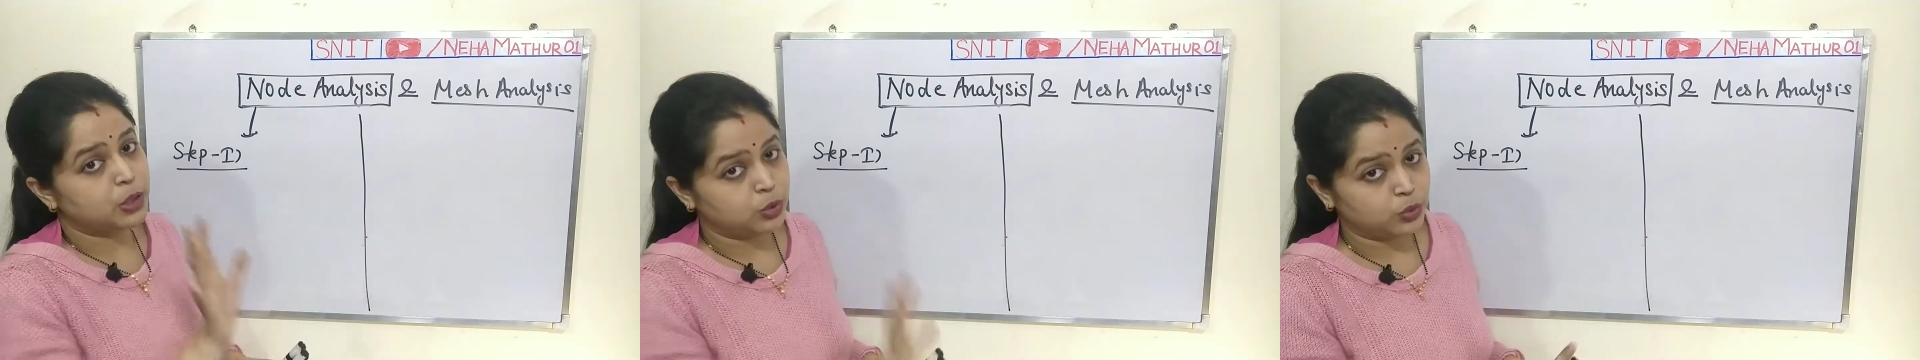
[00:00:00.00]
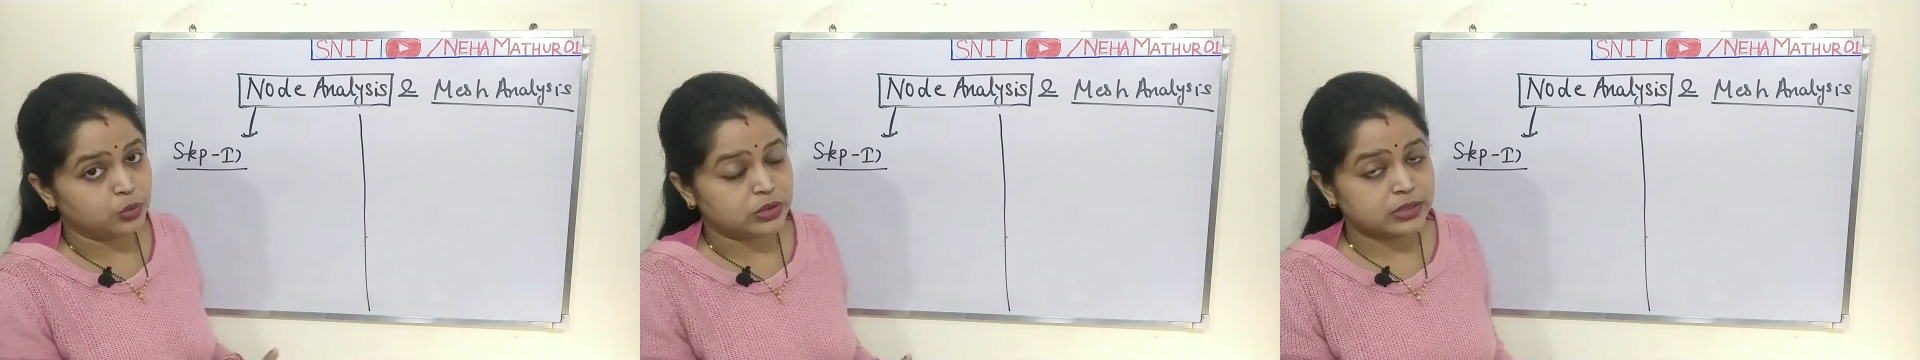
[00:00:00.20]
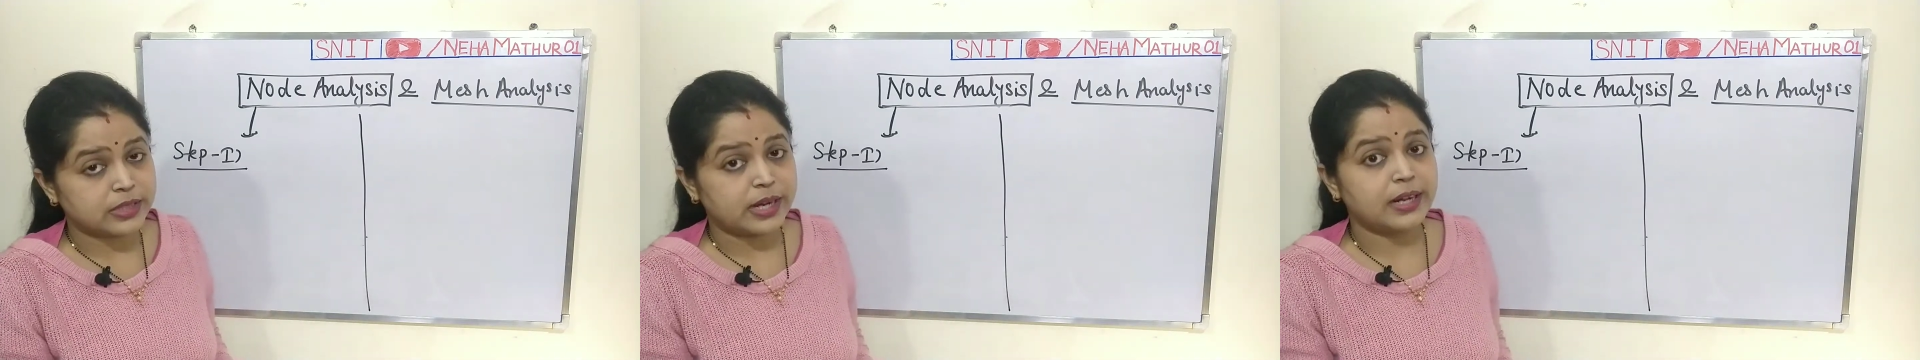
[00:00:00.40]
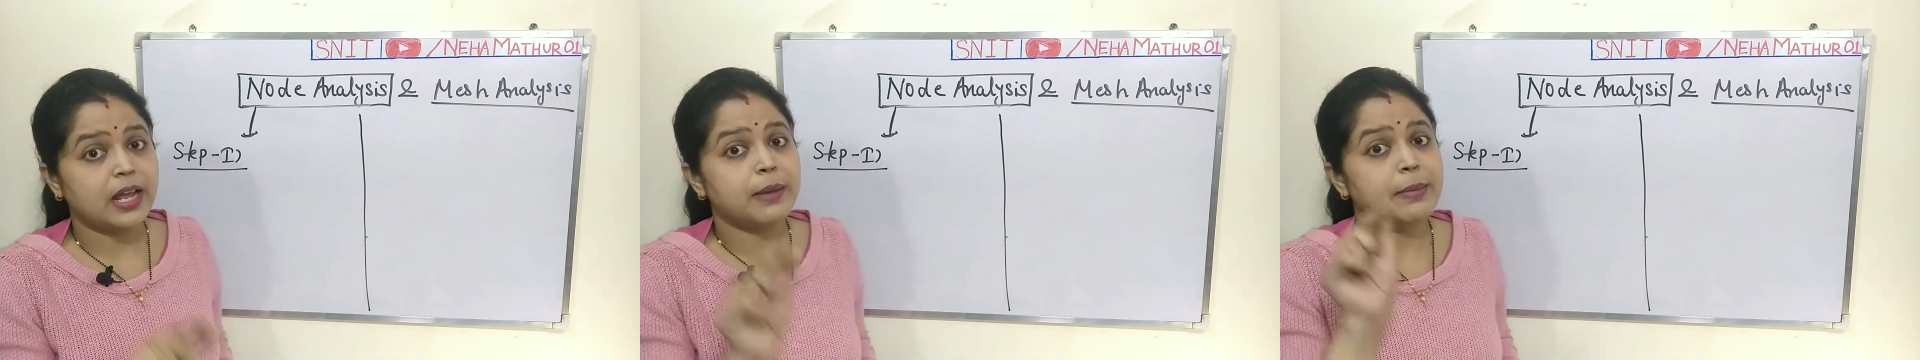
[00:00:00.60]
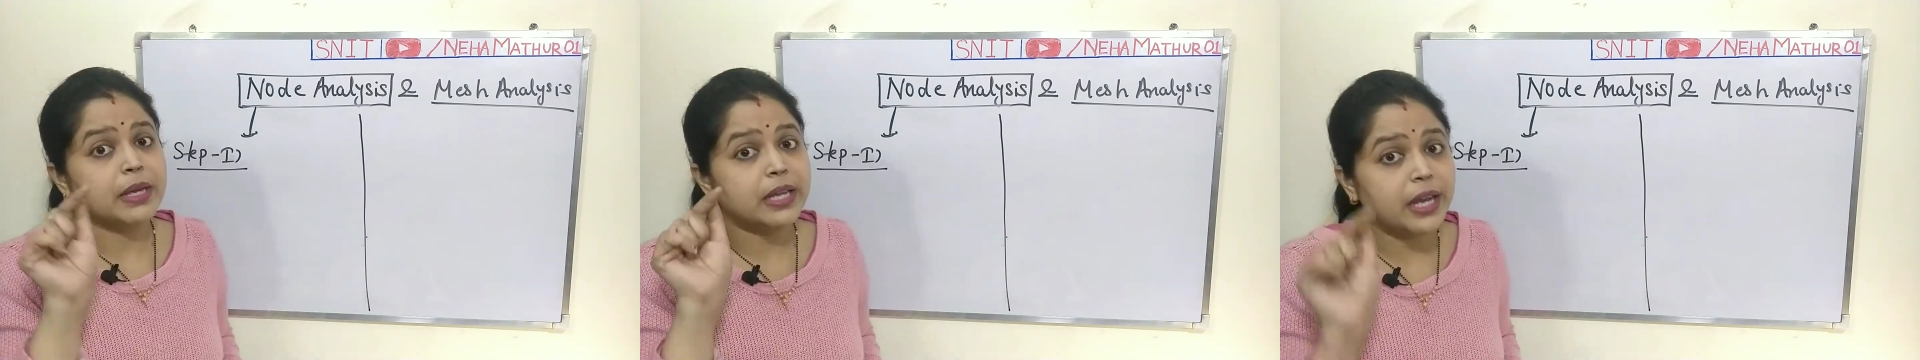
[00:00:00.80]
nodes and
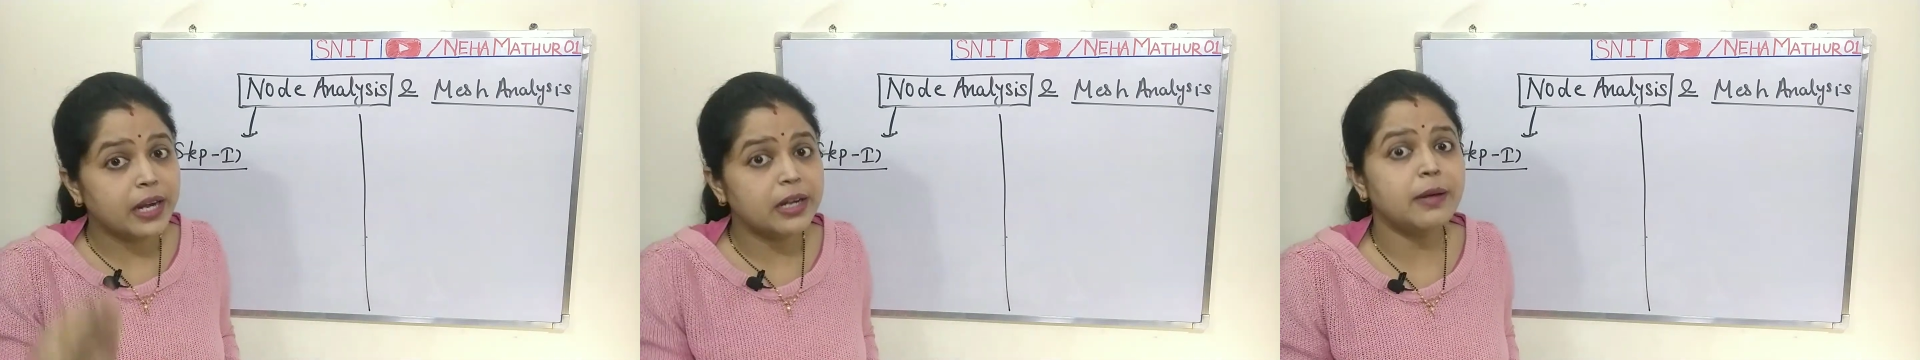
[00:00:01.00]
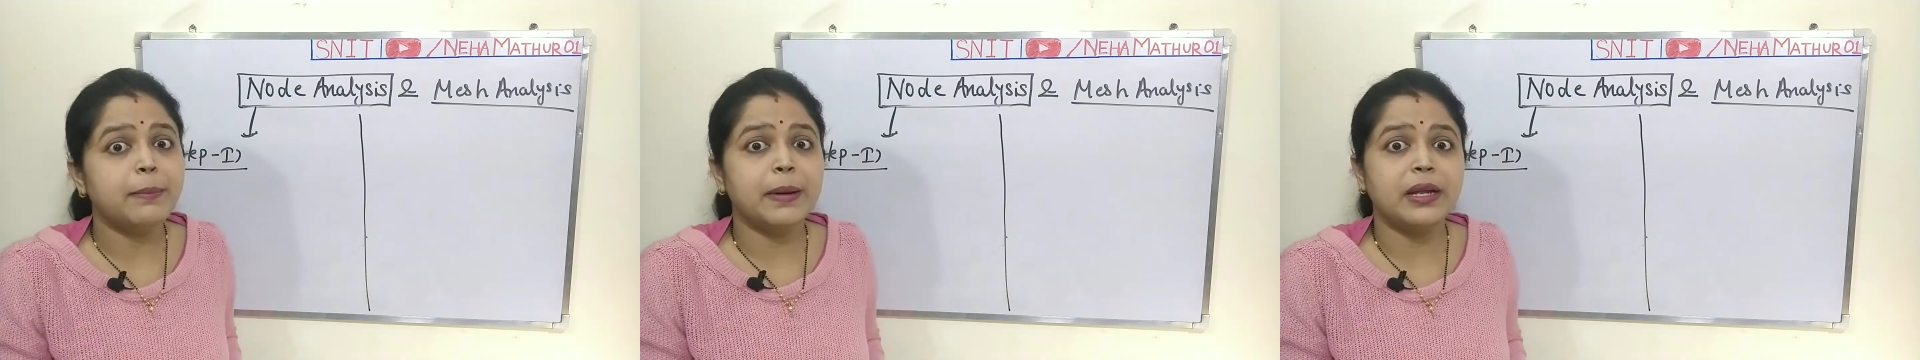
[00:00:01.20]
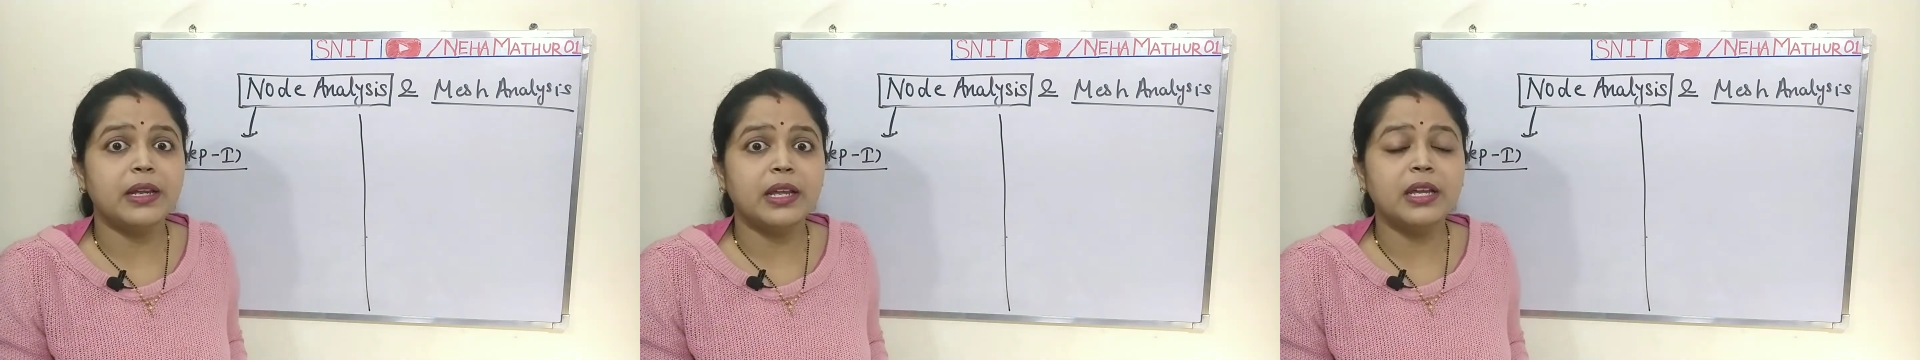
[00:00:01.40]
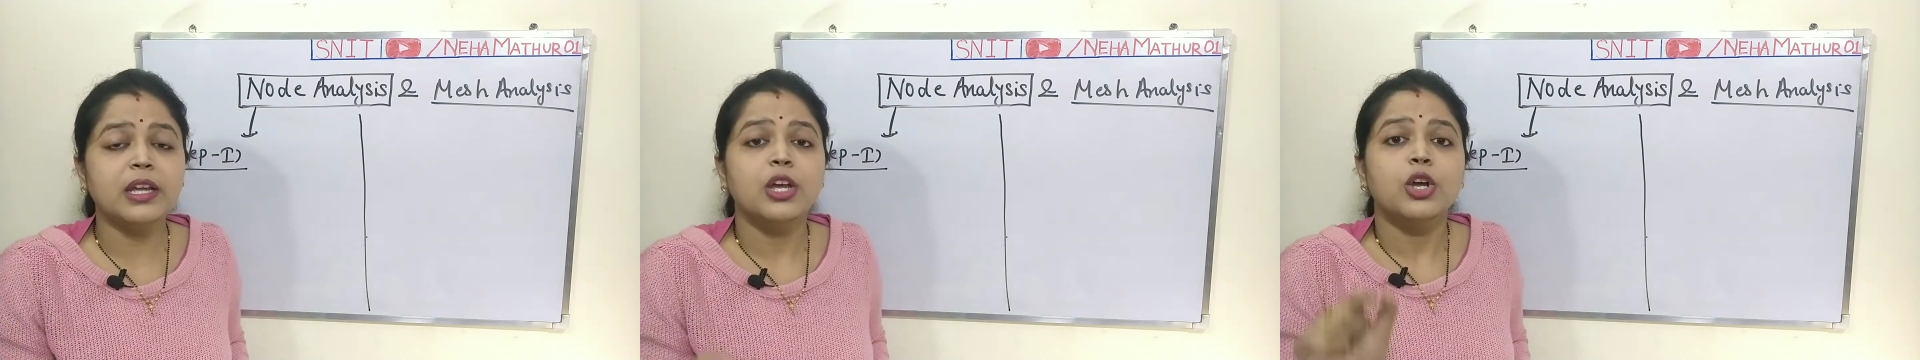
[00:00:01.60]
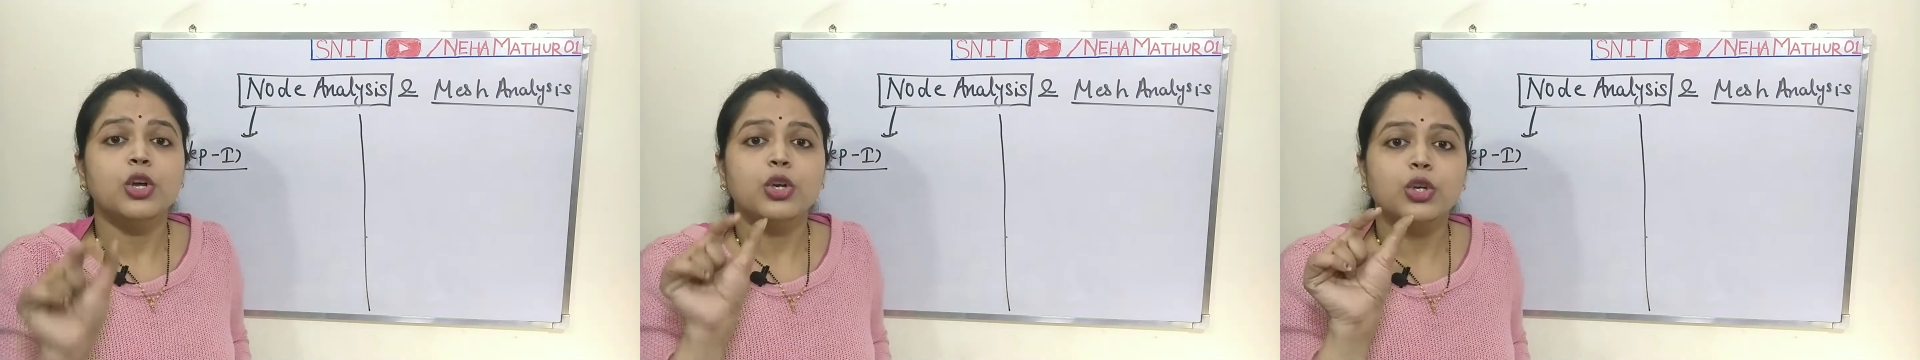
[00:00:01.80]
I am again repeating,